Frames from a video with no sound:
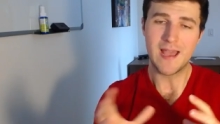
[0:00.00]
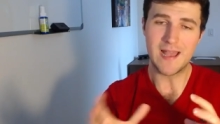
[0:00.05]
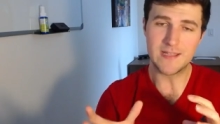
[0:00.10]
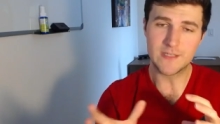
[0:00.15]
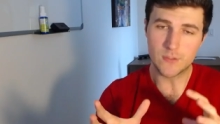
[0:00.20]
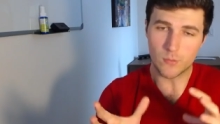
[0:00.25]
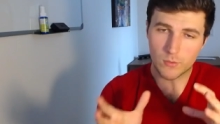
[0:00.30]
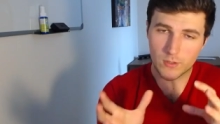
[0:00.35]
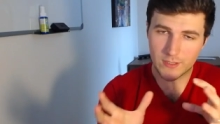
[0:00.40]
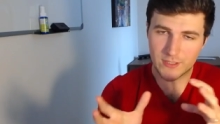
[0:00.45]

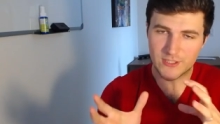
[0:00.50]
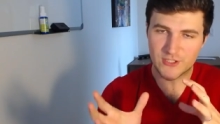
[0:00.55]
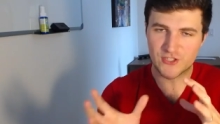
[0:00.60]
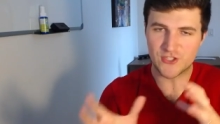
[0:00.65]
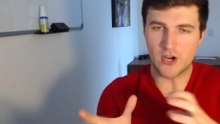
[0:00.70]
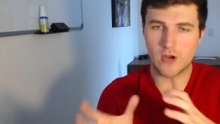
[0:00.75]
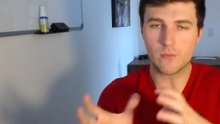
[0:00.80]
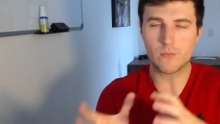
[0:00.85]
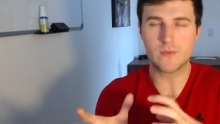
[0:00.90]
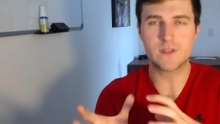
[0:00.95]
And so we're going to
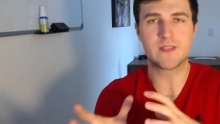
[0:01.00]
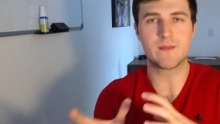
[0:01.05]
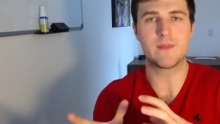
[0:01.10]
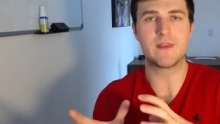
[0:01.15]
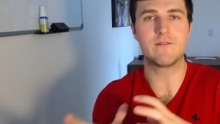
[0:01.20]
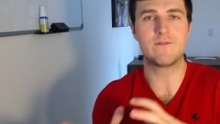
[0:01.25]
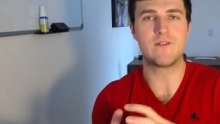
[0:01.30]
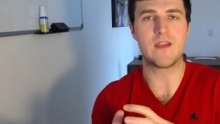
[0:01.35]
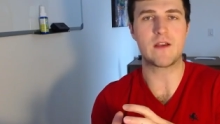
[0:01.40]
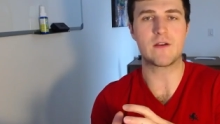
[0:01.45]
start with
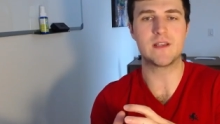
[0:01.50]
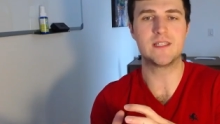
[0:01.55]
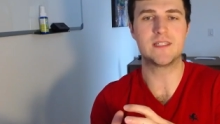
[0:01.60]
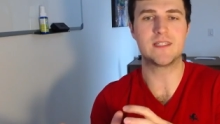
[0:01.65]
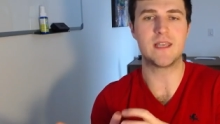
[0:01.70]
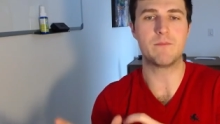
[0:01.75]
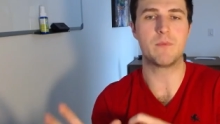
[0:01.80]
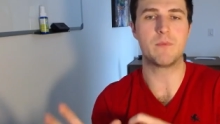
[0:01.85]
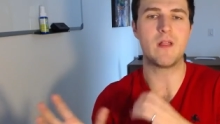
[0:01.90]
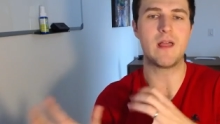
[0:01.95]
something very
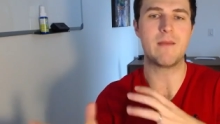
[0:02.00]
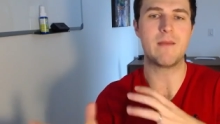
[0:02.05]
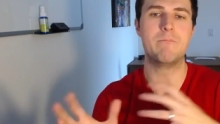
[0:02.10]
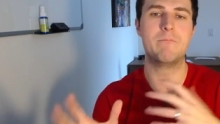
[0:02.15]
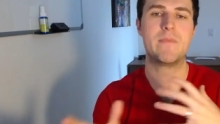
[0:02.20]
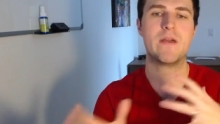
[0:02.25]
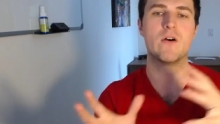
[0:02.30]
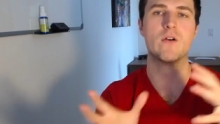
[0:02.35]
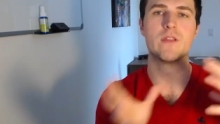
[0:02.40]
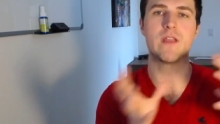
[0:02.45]
simple
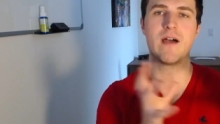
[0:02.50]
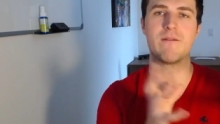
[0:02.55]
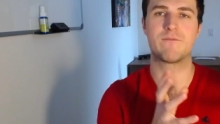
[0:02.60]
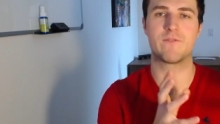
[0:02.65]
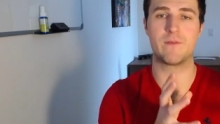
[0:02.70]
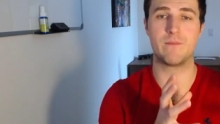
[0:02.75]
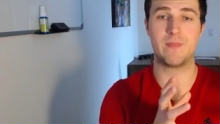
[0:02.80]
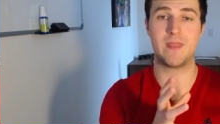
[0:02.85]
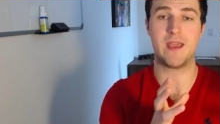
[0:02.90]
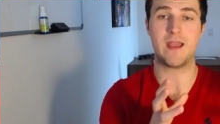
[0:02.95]
and build
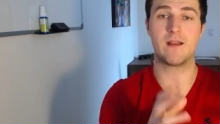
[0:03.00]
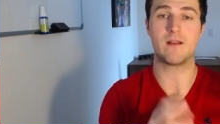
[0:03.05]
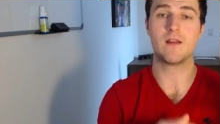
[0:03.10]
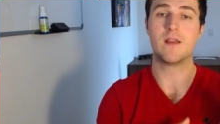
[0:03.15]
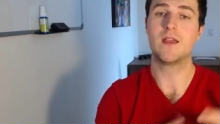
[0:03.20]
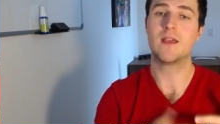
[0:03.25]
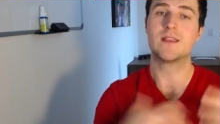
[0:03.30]
up from there.